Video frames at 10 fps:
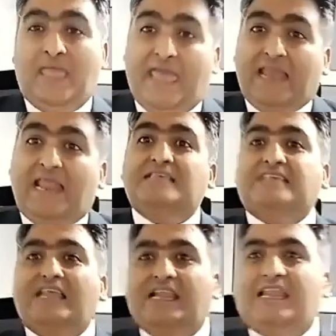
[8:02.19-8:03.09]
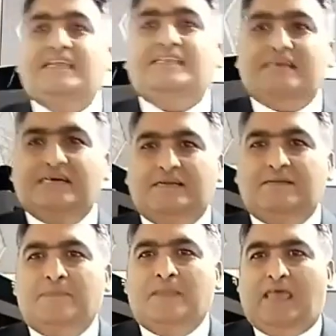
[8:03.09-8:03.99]
And as a leader,
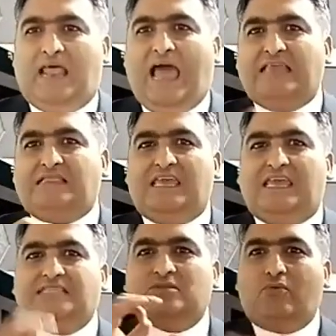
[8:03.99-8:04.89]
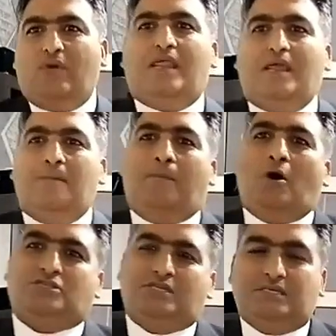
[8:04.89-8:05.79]
and I think it's very
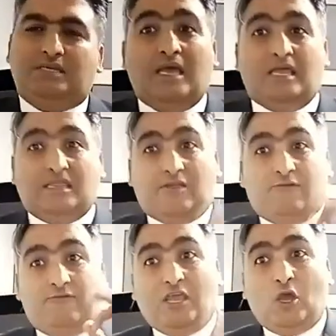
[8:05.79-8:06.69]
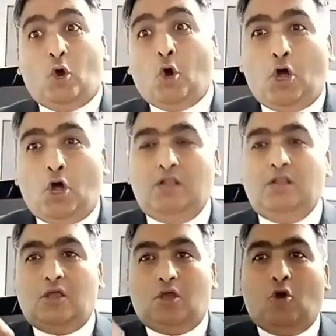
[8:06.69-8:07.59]
important that we all
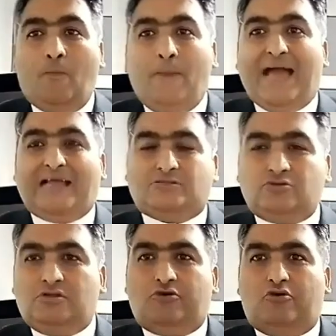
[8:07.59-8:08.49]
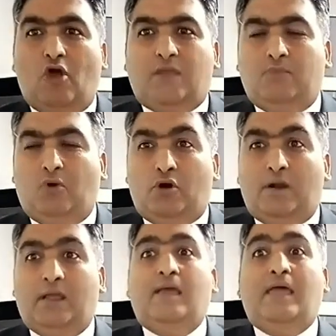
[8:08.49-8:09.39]
go back to the drawing
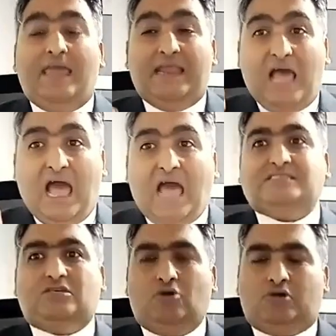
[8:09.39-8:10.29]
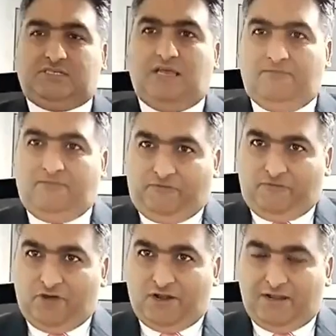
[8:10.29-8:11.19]
board and ask yourself, if
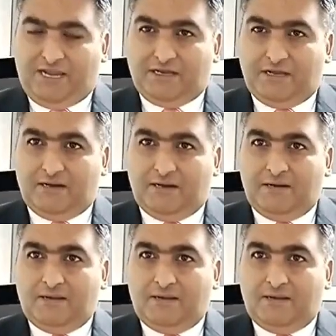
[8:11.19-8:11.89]
you are a leader,